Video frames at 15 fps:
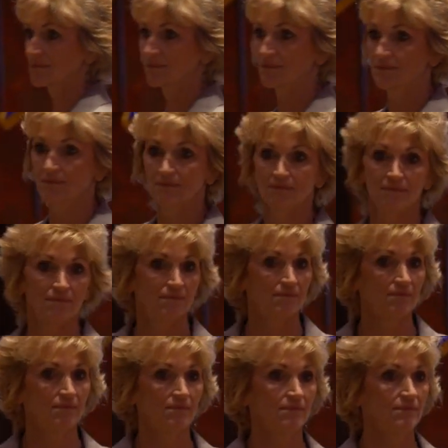
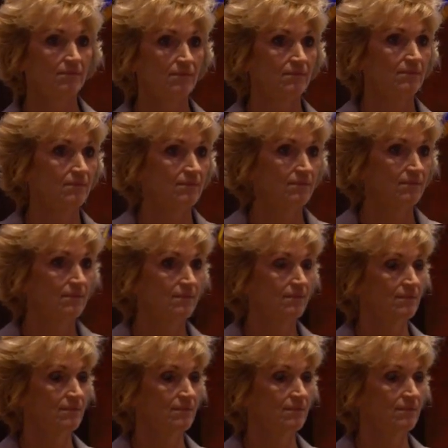(no one is talking)